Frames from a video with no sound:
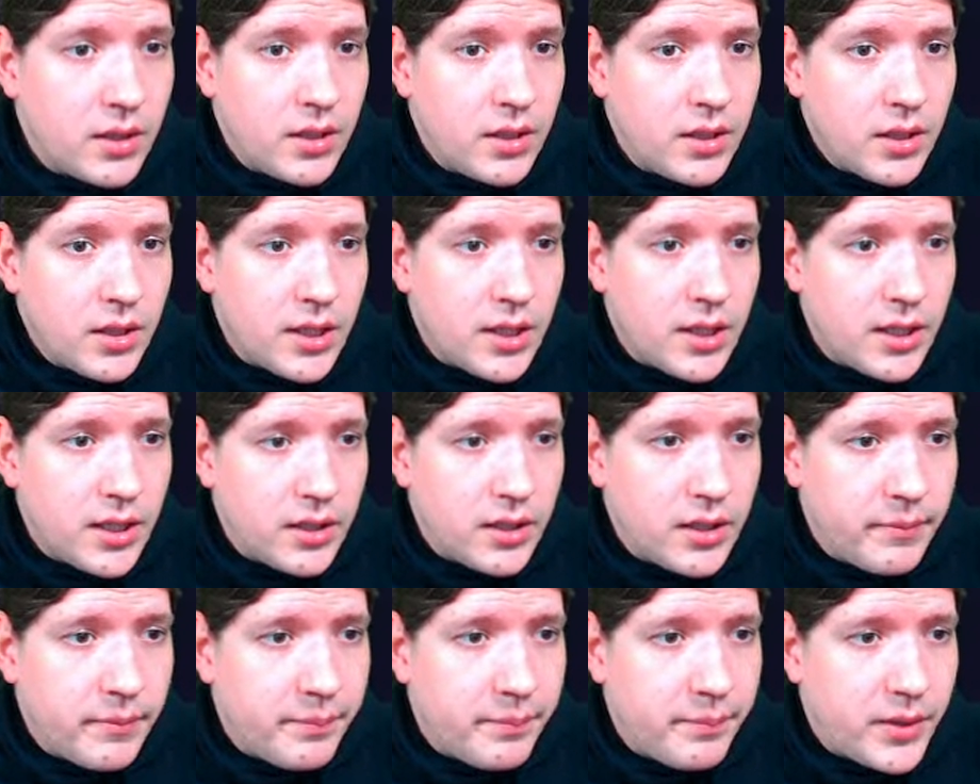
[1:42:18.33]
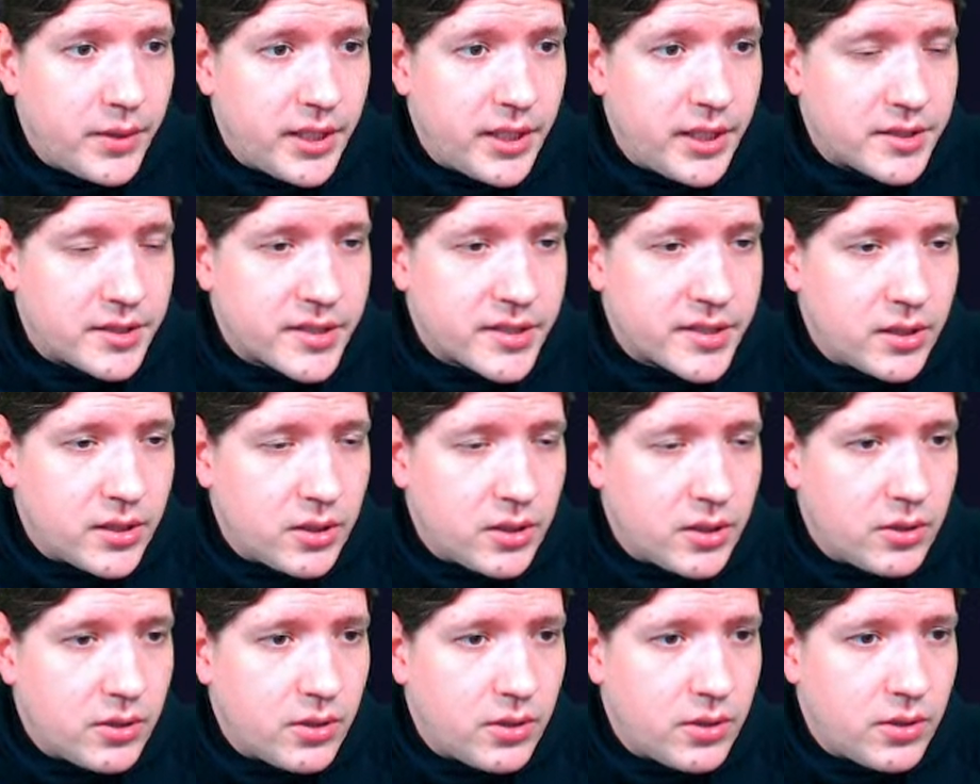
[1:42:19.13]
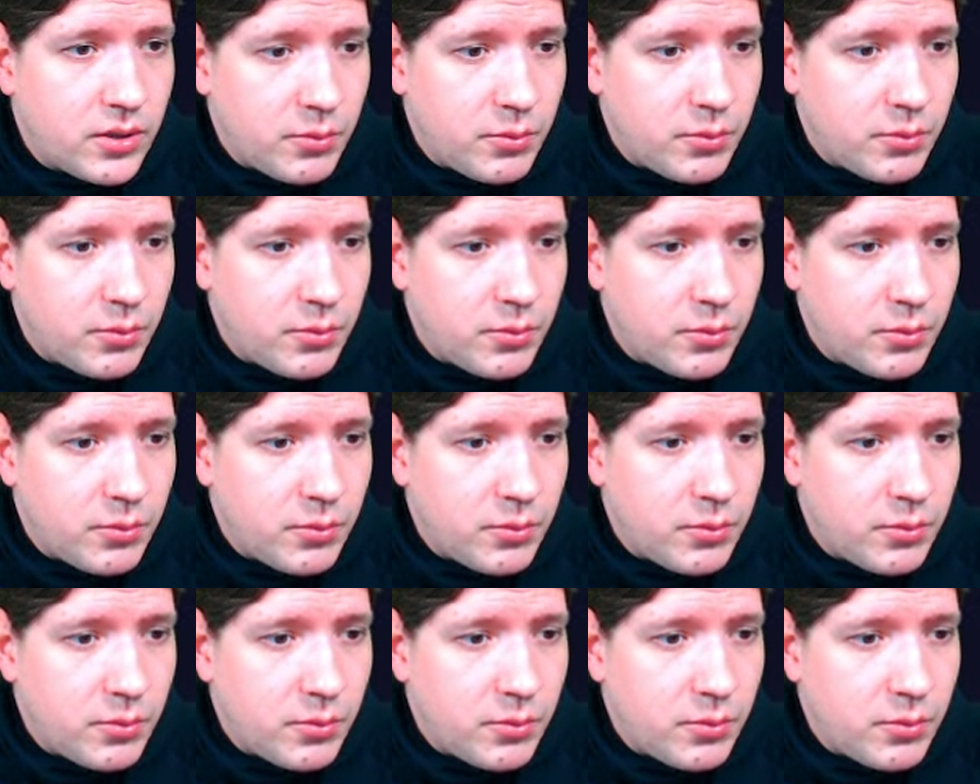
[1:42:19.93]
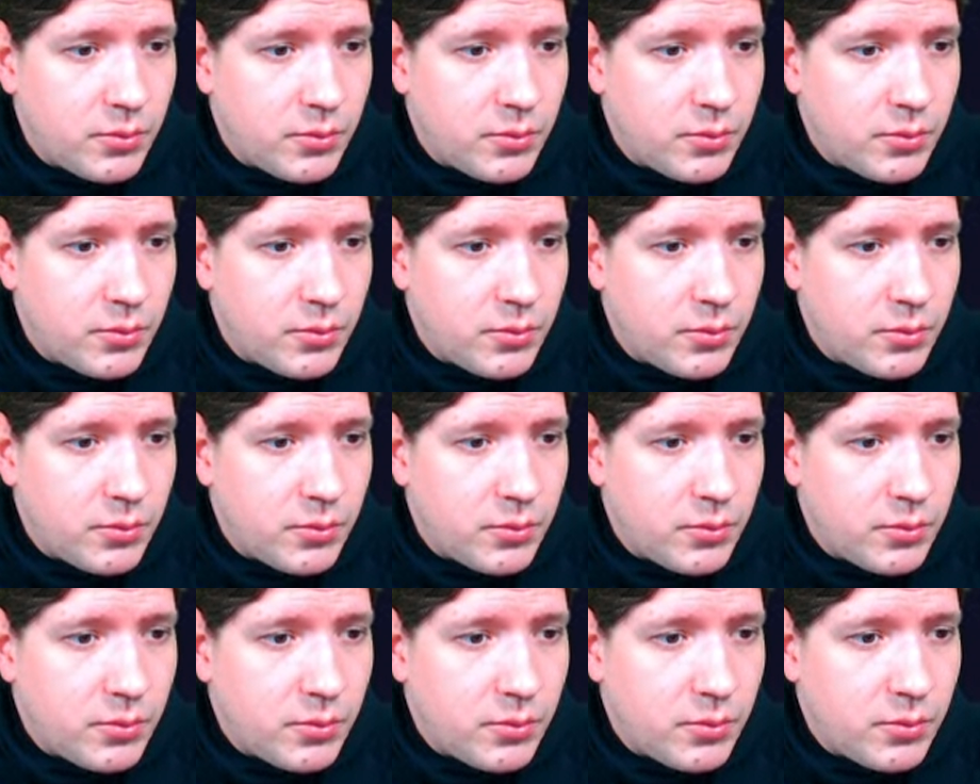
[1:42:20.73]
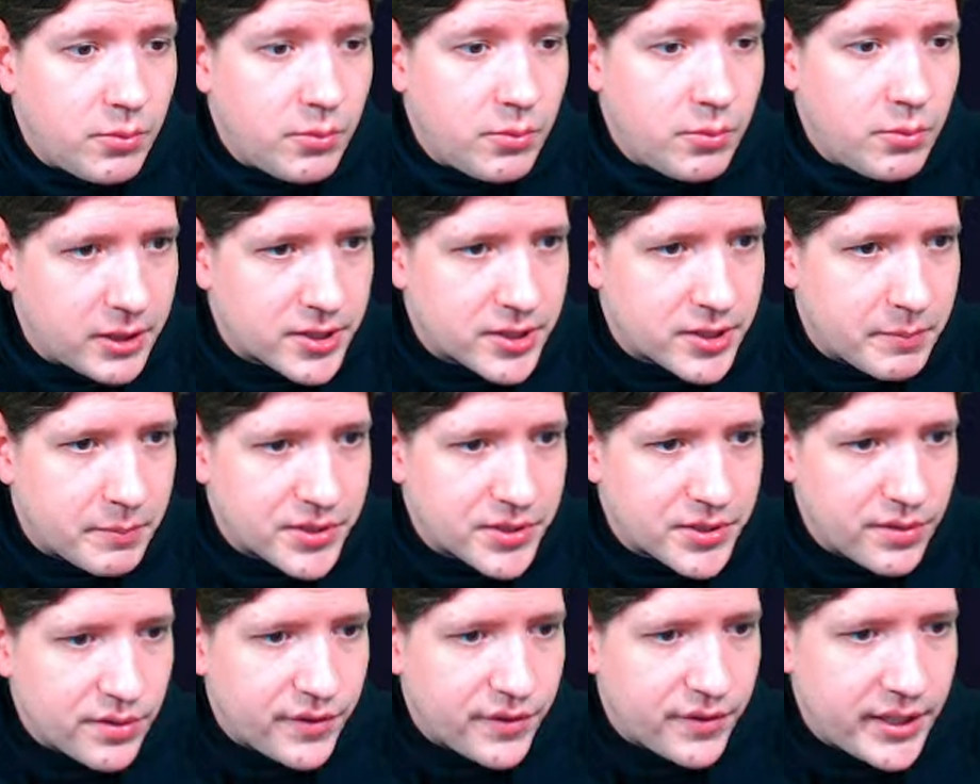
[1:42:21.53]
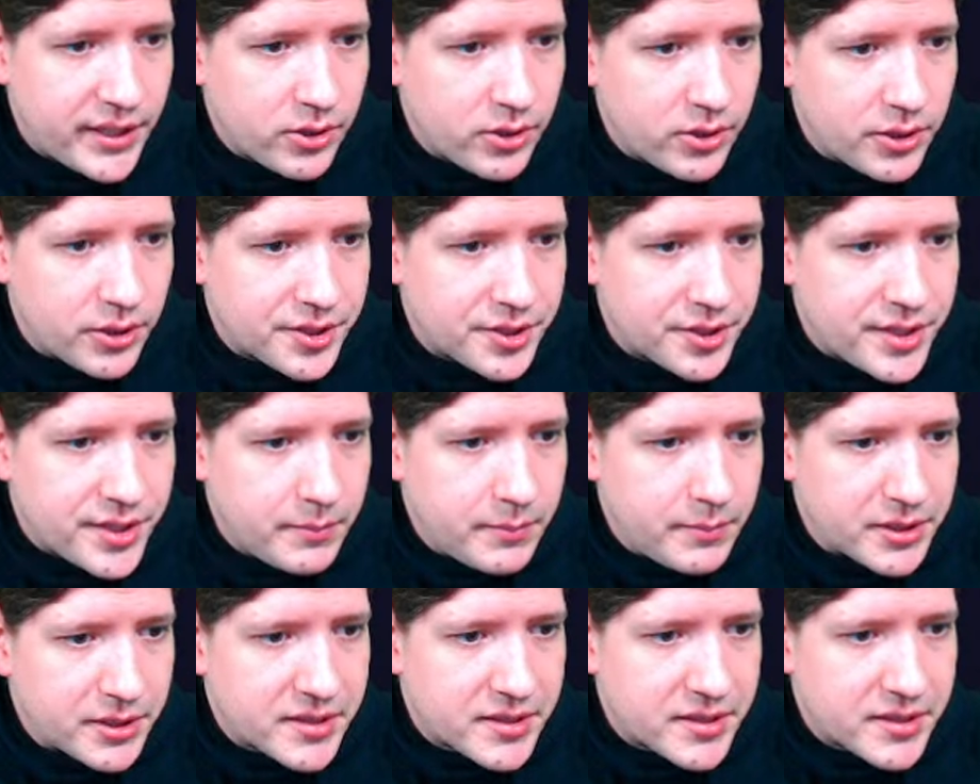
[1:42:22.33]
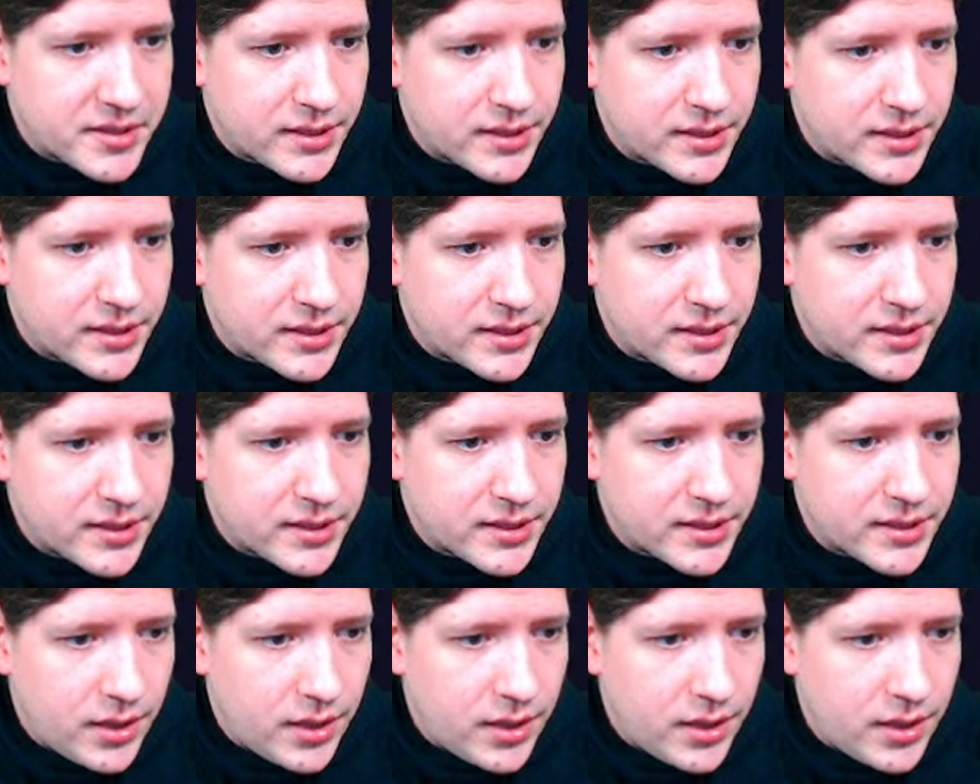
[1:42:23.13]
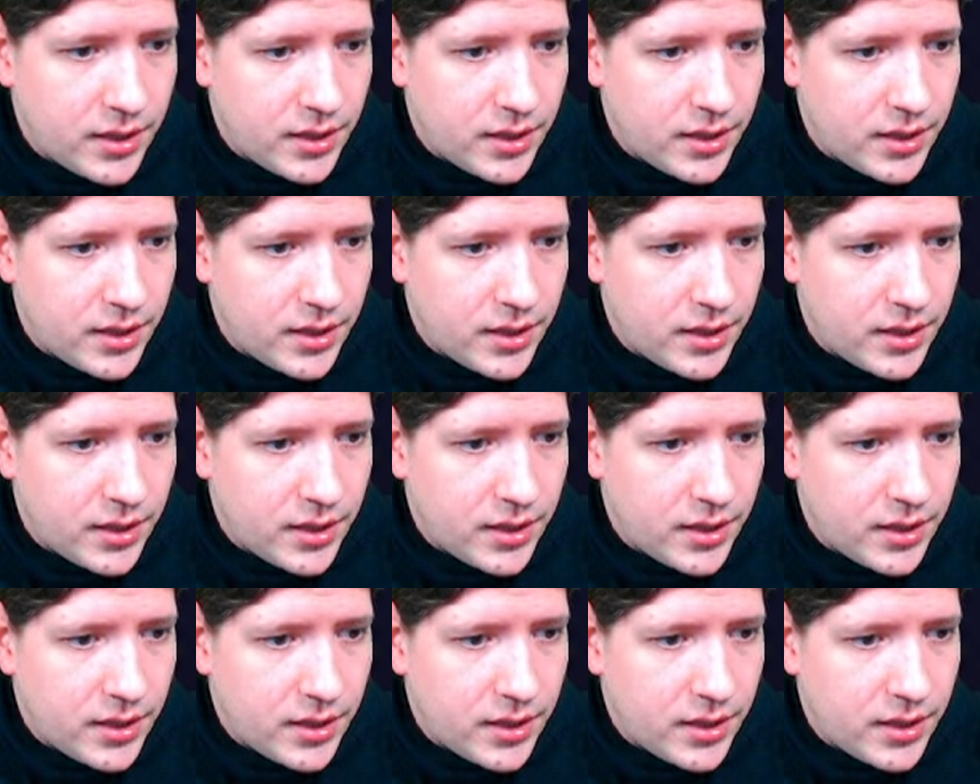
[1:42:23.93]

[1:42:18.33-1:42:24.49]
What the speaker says: And so what we are supposed to do is we are supposed to find all the sea monsters and